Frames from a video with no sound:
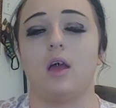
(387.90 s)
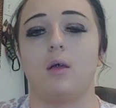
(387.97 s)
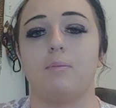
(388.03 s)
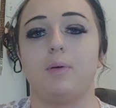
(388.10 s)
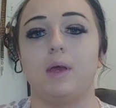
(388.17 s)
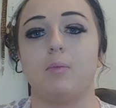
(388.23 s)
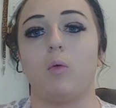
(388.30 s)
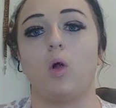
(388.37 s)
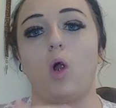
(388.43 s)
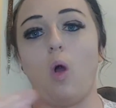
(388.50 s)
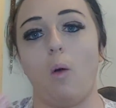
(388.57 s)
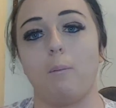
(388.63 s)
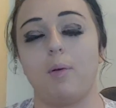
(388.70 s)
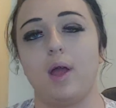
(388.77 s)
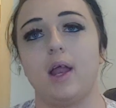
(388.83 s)
be more
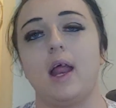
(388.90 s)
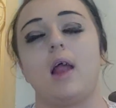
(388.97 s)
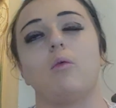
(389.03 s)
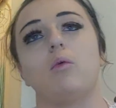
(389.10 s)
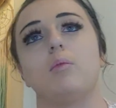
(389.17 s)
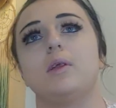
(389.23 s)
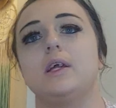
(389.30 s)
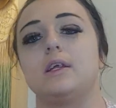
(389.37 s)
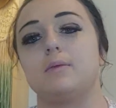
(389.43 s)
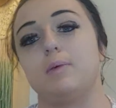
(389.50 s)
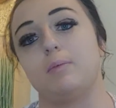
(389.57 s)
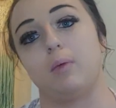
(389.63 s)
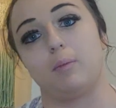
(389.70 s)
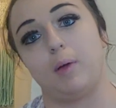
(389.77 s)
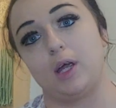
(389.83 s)
open, and women need to be
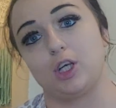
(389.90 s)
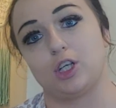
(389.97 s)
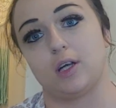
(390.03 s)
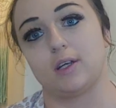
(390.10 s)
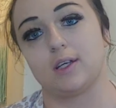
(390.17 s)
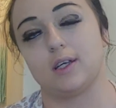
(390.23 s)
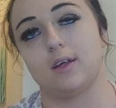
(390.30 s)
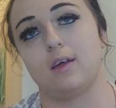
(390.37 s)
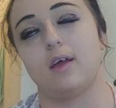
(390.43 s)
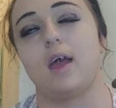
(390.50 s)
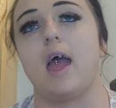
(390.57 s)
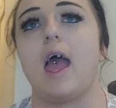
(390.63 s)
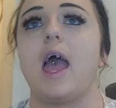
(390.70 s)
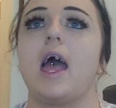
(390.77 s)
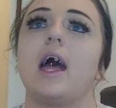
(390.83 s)
more patient.
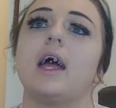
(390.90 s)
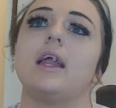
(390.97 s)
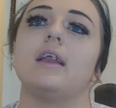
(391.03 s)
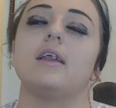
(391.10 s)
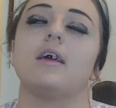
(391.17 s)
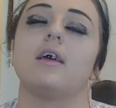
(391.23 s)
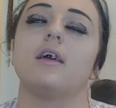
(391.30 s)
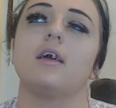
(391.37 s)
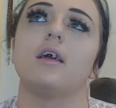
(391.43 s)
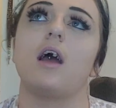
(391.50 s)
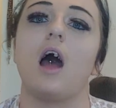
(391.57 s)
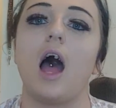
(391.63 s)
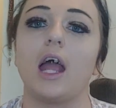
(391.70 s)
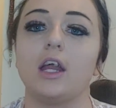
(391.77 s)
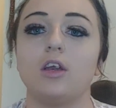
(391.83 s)
And
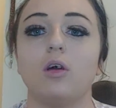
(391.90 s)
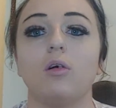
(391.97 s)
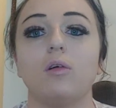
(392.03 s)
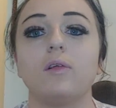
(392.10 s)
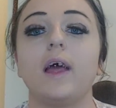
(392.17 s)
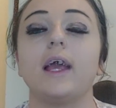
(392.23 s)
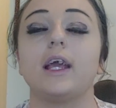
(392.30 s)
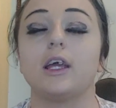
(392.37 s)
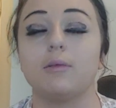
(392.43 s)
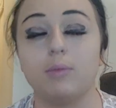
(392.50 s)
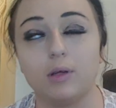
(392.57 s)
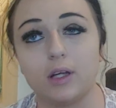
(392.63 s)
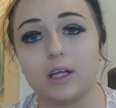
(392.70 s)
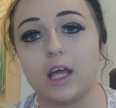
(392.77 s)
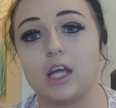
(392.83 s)
I know, like,
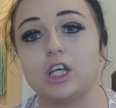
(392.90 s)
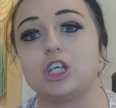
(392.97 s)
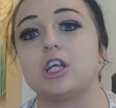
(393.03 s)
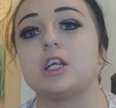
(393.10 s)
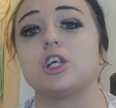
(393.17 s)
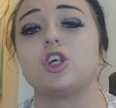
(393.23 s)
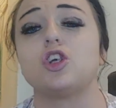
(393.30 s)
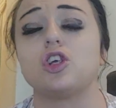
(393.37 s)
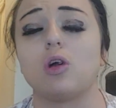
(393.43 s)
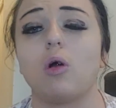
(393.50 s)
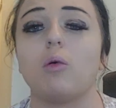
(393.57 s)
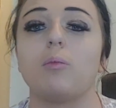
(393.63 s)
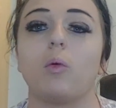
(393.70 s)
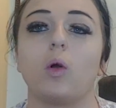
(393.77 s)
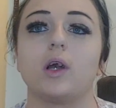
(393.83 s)
communication is
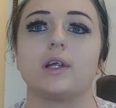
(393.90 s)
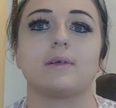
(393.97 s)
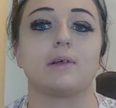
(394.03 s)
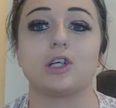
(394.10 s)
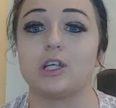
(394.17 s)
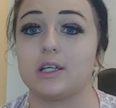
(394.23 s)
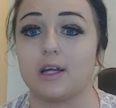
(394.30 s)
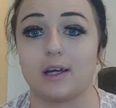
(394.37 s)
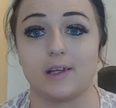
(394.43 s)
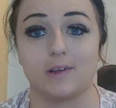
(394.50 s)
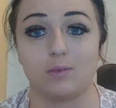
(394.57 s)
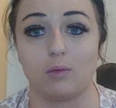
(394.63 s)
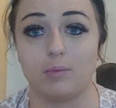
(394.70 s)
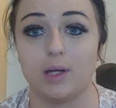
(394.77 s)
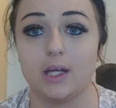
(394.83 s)
so important, especially to
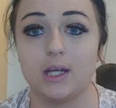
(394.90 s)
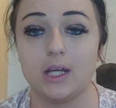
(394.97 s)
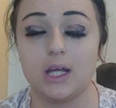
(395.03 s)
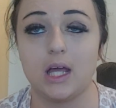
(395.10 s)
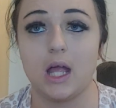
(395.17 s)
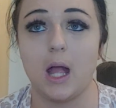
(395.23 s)
us women.